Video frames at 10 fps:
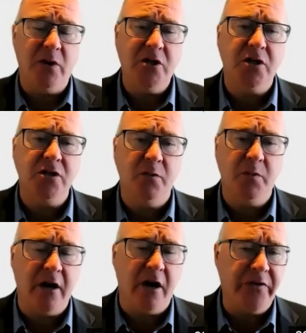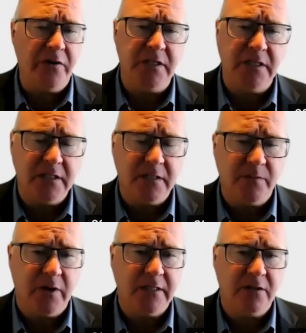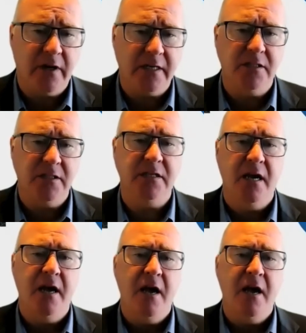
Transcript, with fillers: We should. We have already seen some price corrections.